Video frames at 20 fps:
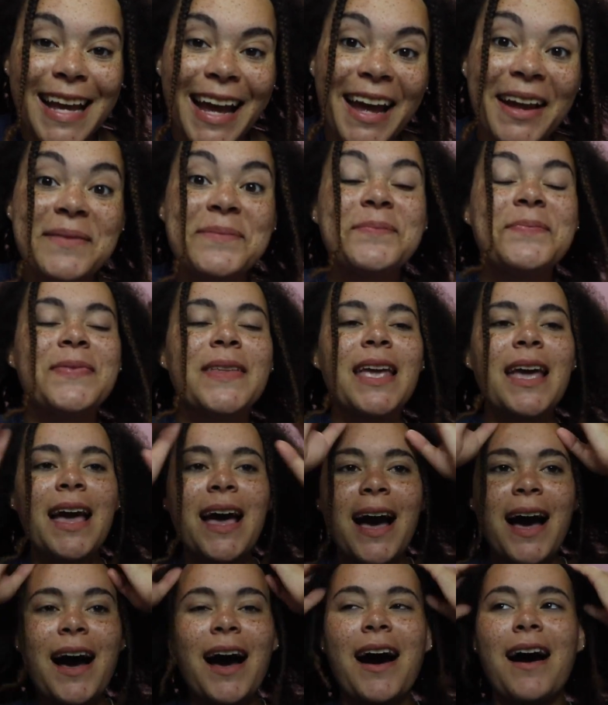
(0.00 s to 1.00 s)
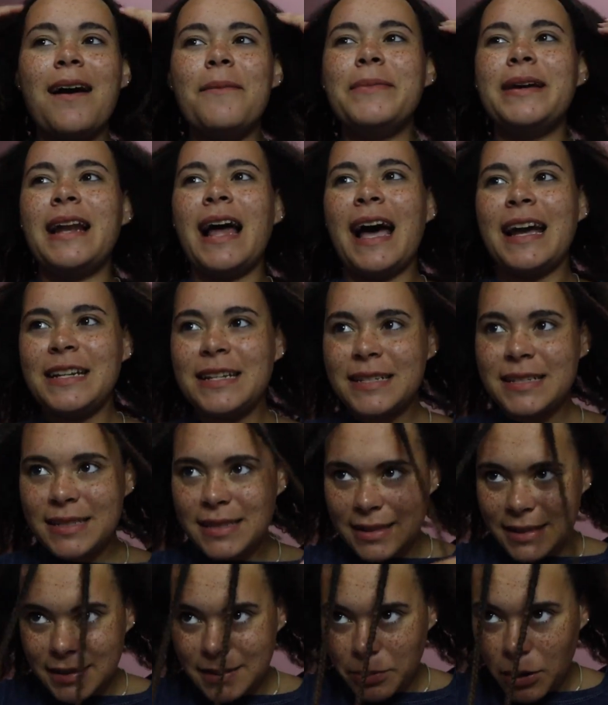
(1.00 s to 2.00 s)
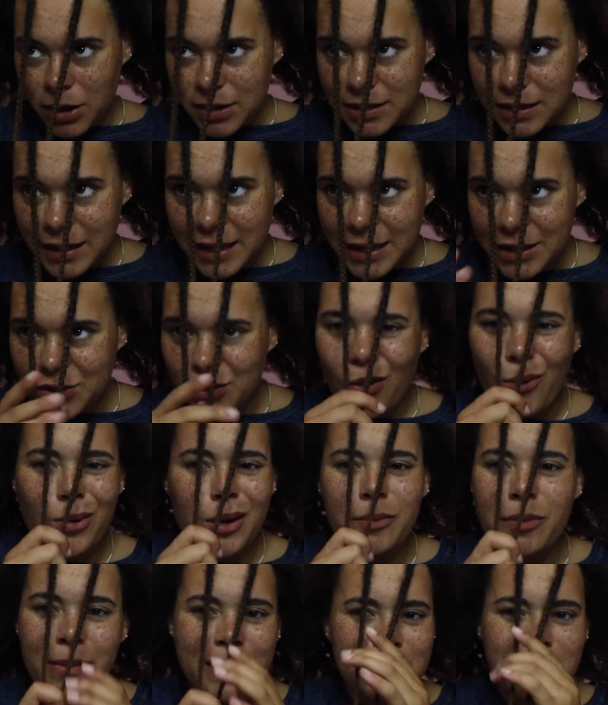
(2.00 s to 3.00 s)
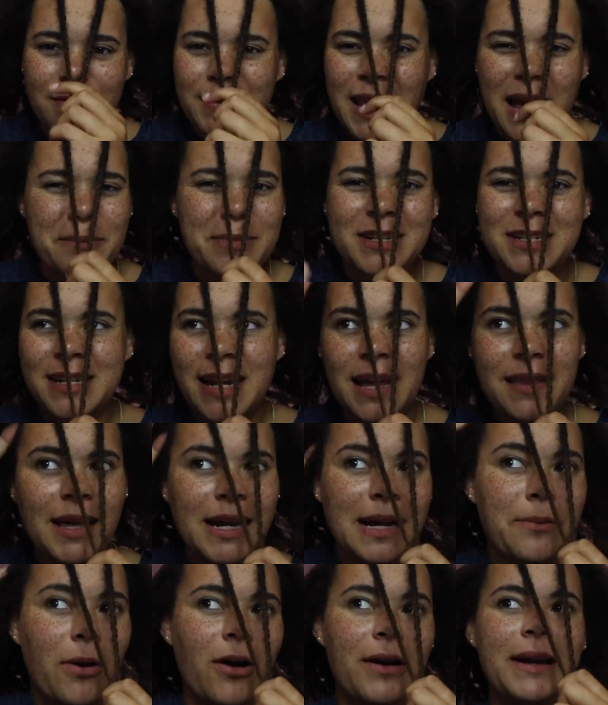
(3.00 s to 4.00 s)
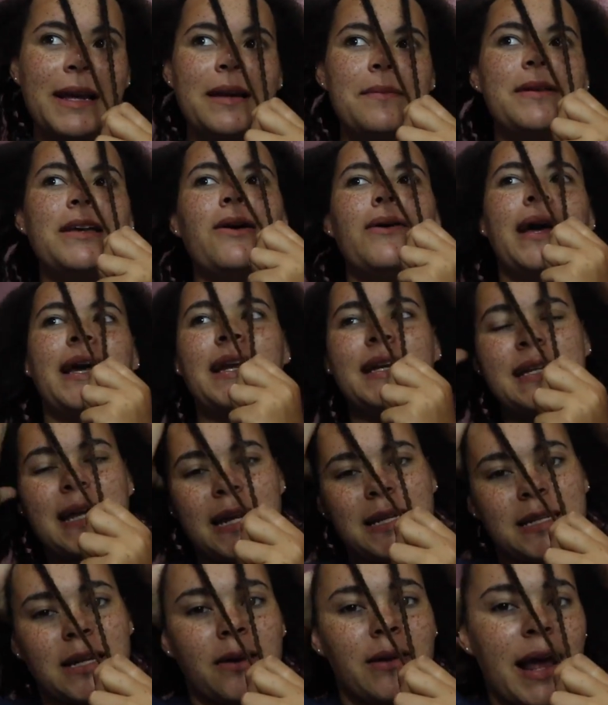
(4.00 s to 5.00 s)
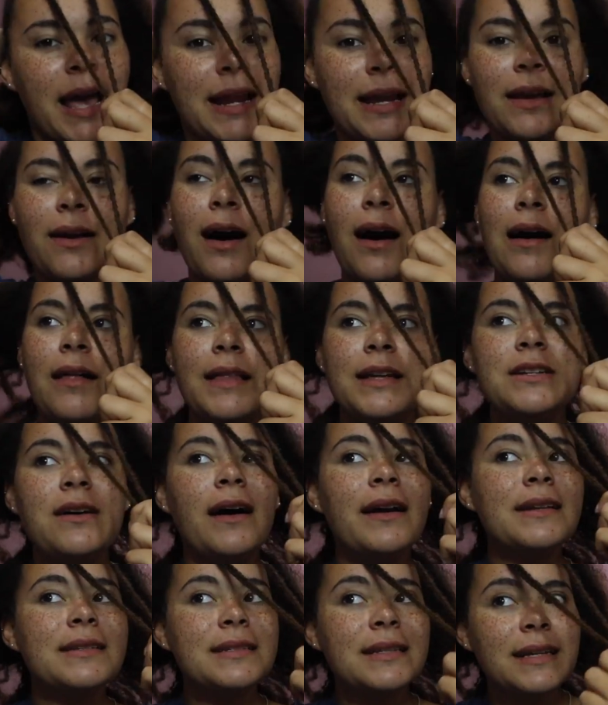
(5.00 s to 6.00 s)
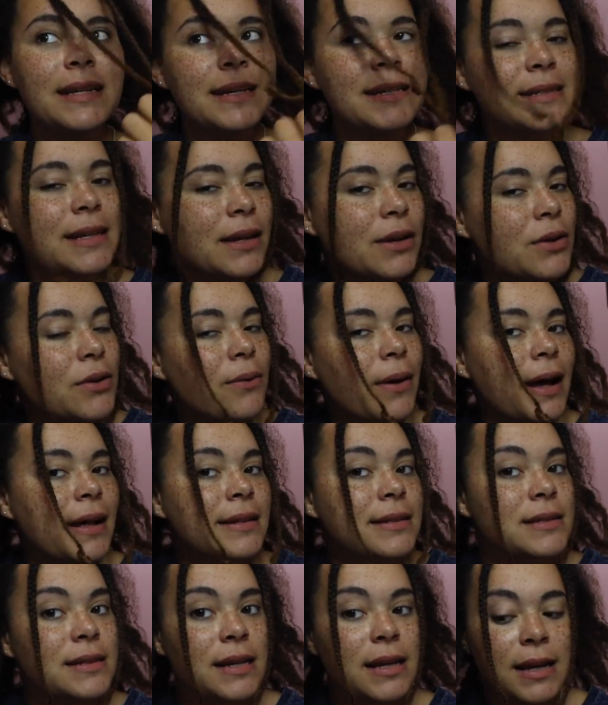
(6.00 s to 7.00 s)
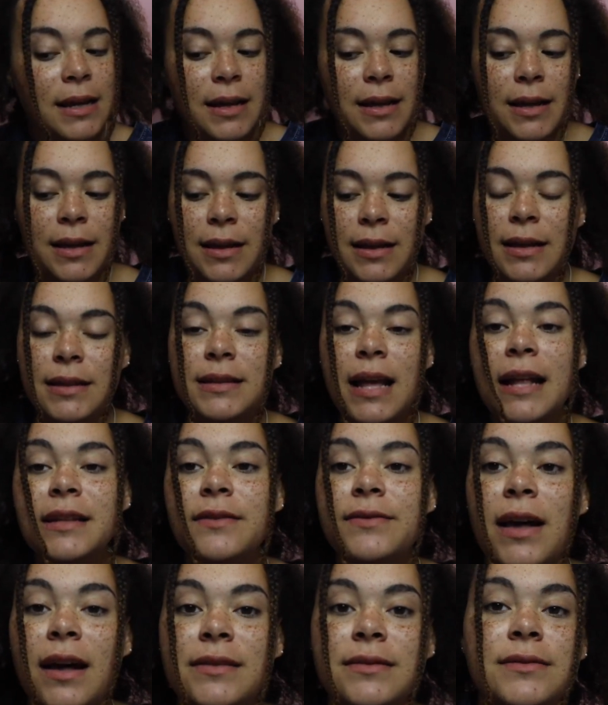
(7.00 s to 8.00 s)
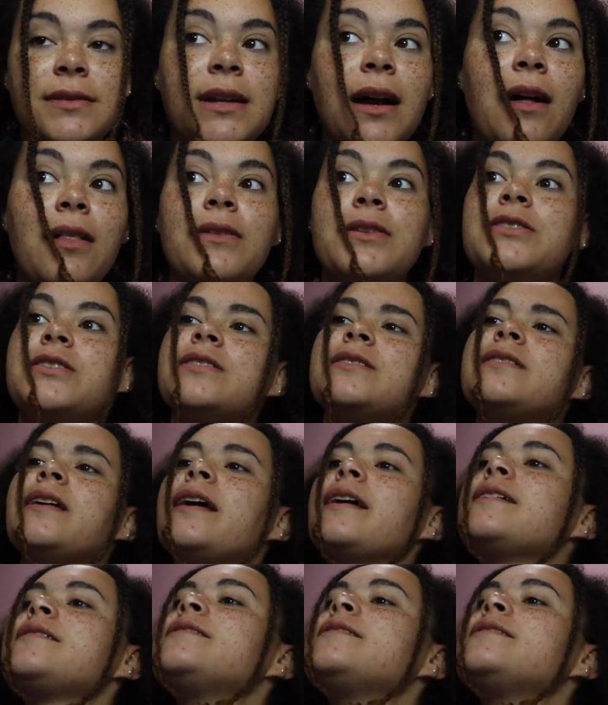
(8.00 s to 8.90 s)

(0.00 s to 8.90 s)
debt. And I just personally don't want to put myself in that much debt. Like, I'm already going to be going into debt to go to any college, honestly, because like who has tens of thousands of dollars just like